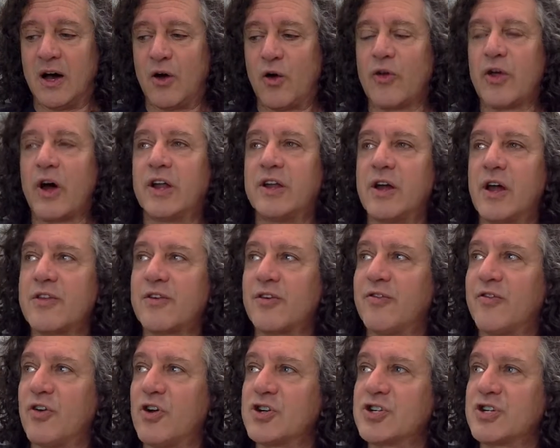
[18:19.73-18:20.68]
Another
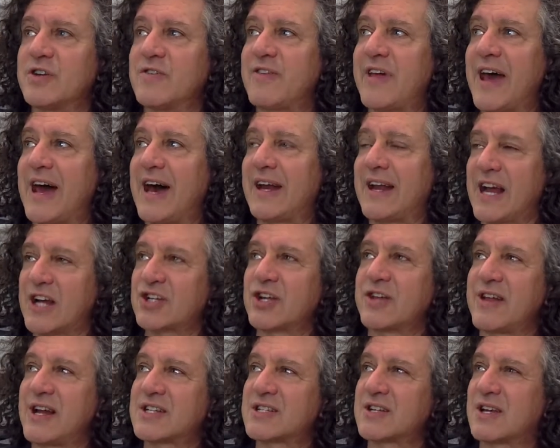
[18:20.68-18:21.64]
version of that, actually,
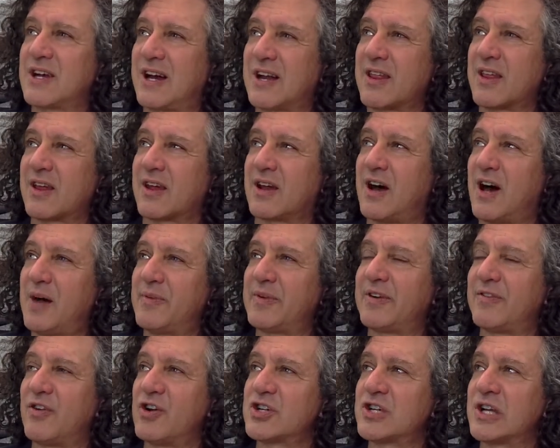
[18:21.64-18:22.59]
that's kind of the common
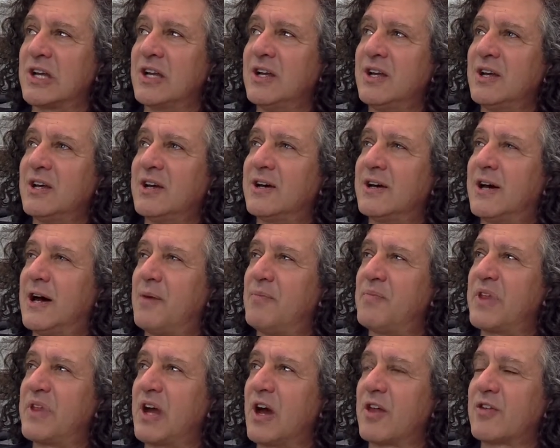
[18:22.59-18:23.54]
version.
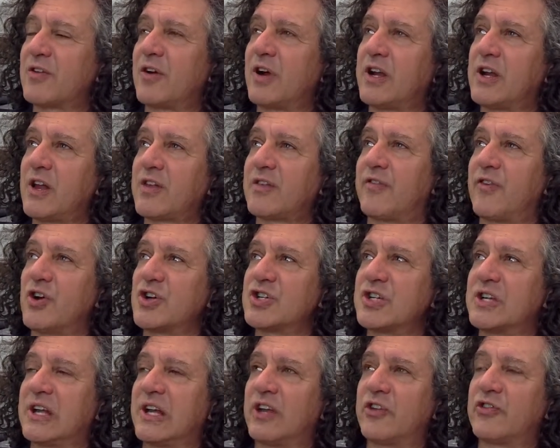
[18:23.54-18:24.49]
Another
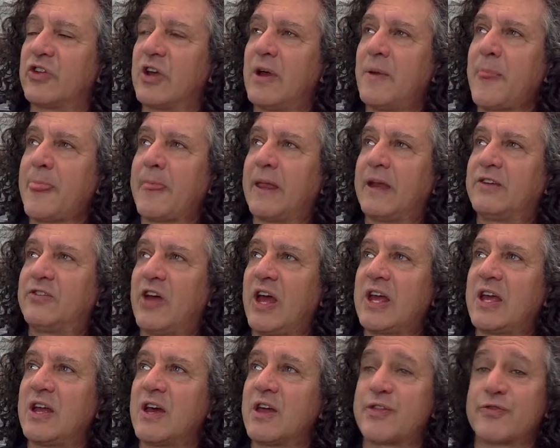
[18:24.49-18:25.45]
version is
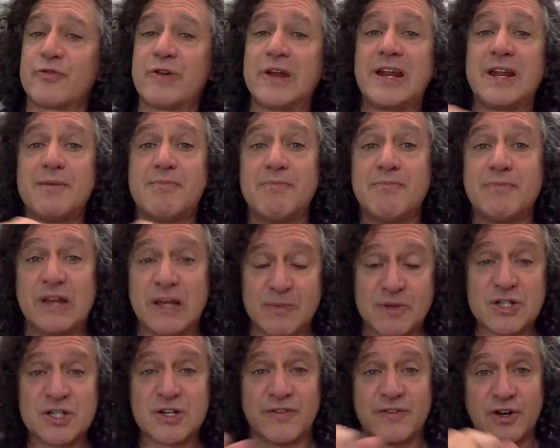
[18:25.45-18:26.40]
taking a 3D
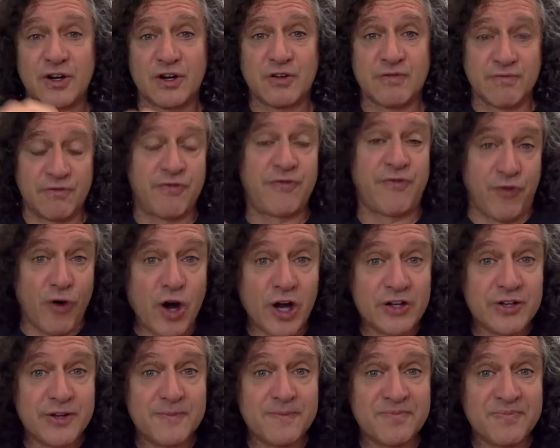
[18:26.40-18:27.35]
image of your
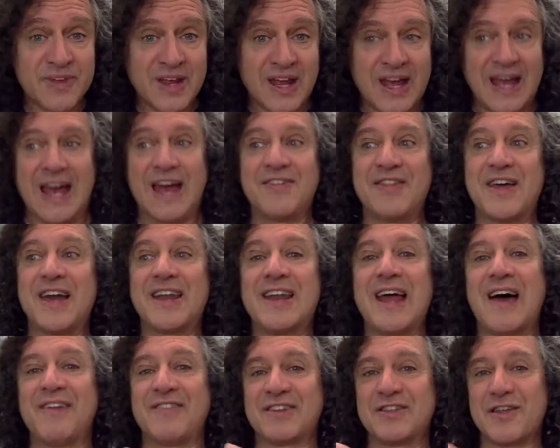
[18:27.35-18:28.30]
foot and then
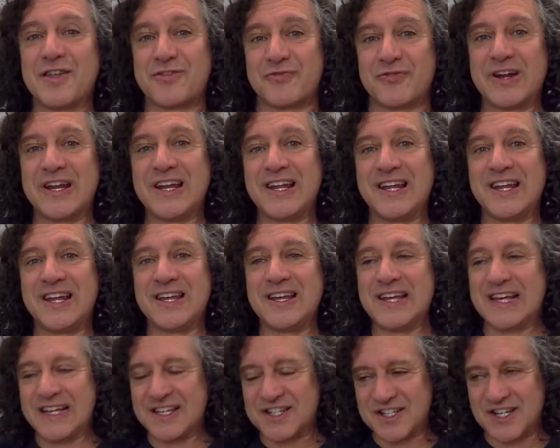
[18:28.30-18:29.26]
having the 3D
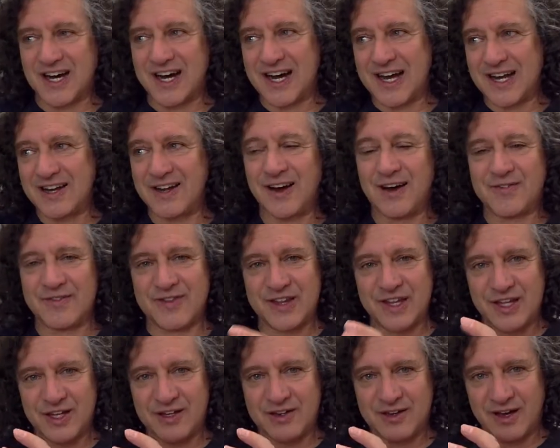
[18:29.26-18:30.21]
inside of
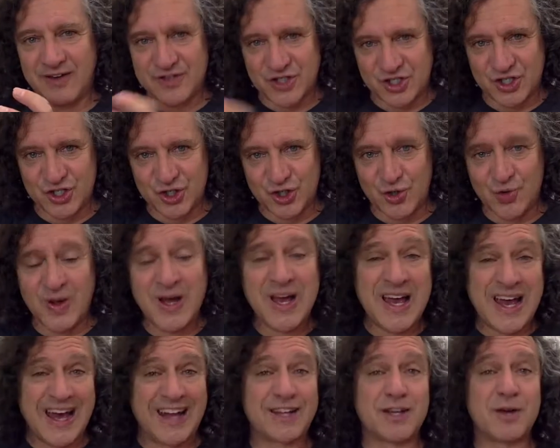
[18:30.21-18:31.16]
a shoe
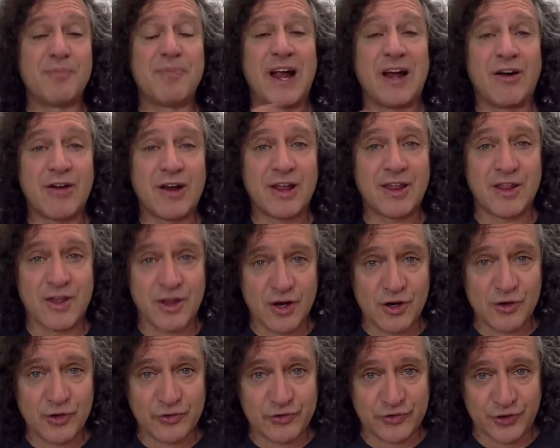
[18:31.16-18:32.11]
and comparing
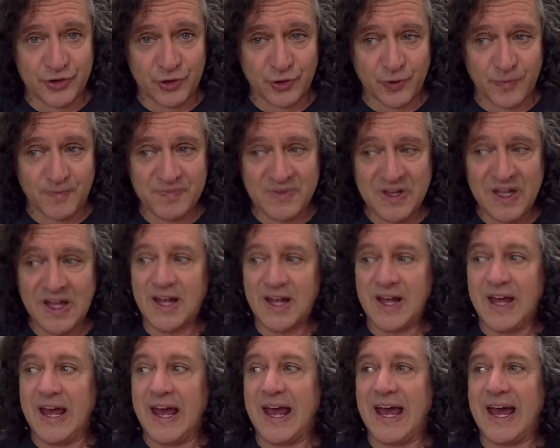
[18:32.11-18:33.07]
those two.
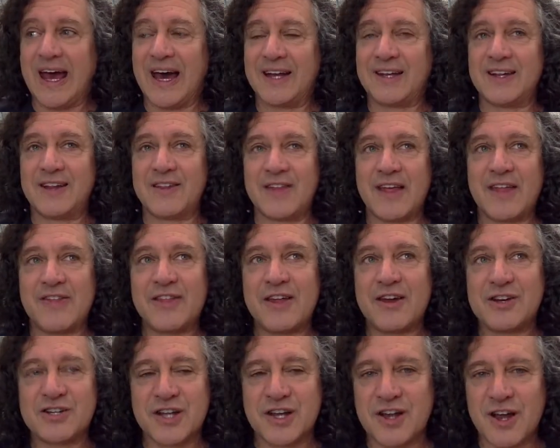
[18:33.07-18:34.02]
And then
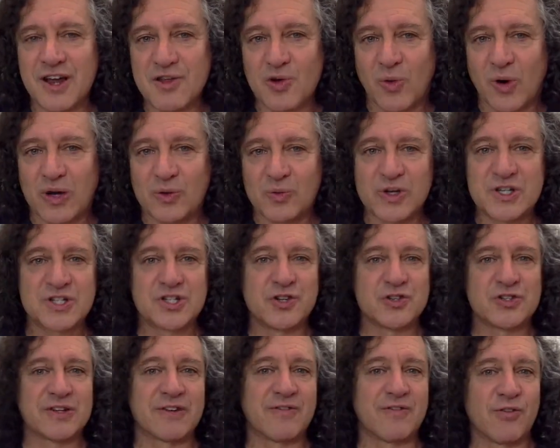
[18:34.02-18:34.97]
there's another one, which is
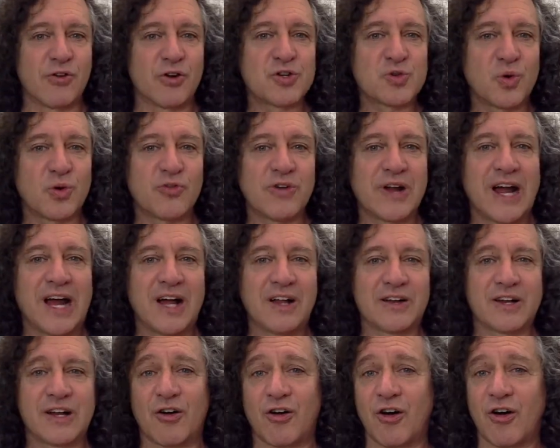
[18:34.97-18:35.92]
using virtual
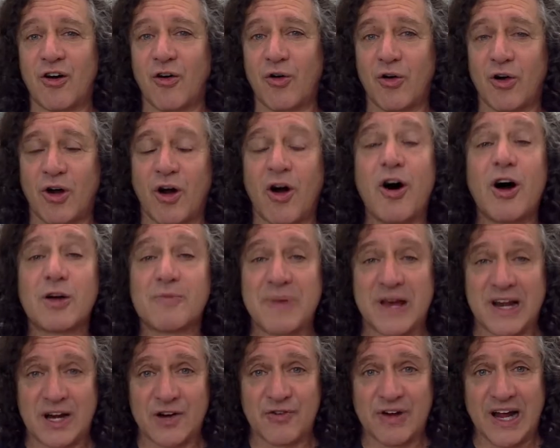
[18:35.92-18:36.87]
reality or
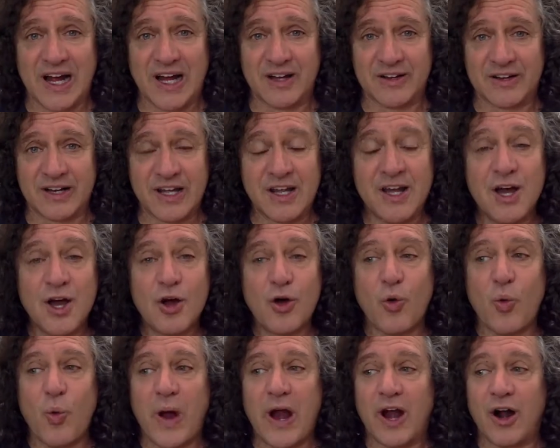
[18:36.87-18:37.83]
augmented reality,
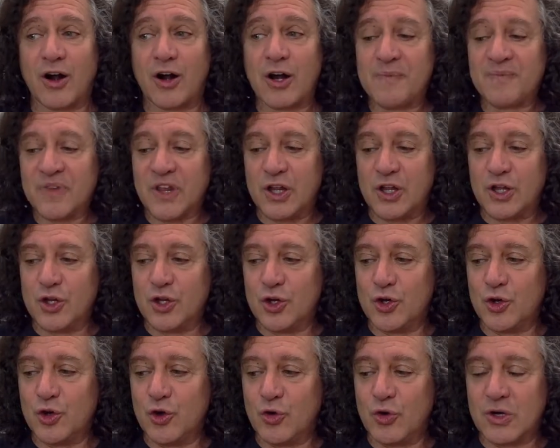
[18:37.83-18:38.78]
where
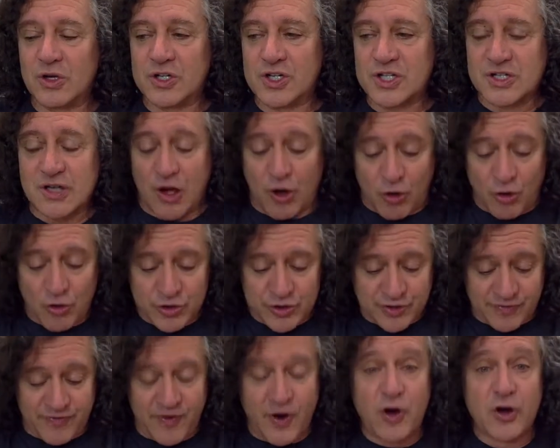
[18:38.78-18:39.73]
you just hold
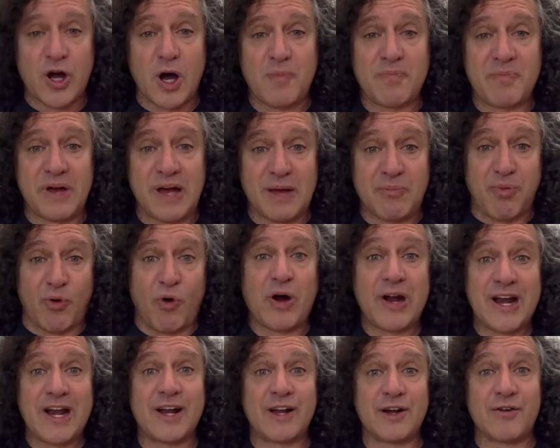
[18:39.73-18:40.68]
your phone up and
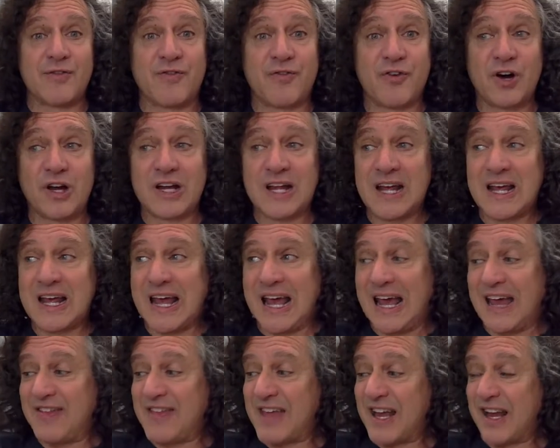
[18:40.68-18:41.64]
point it at your foot,
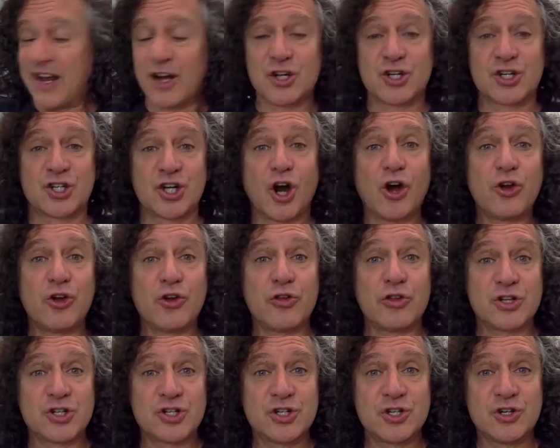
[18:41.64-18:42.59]
and then it'll show you
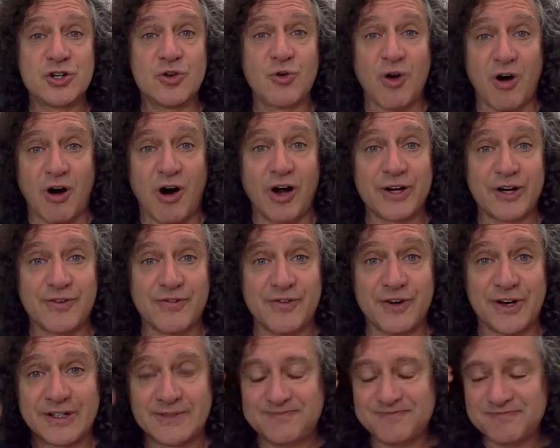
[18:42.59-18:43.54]
the shoe on your
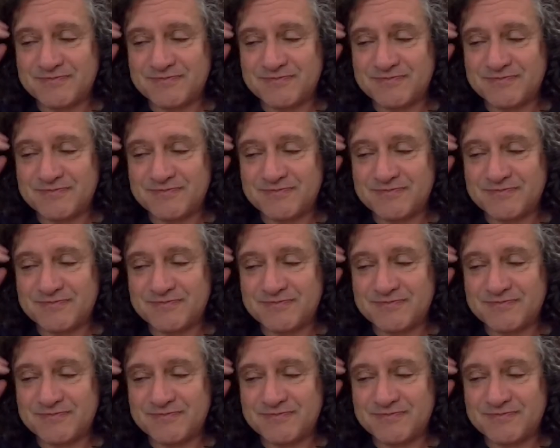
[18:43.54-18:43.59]
foot.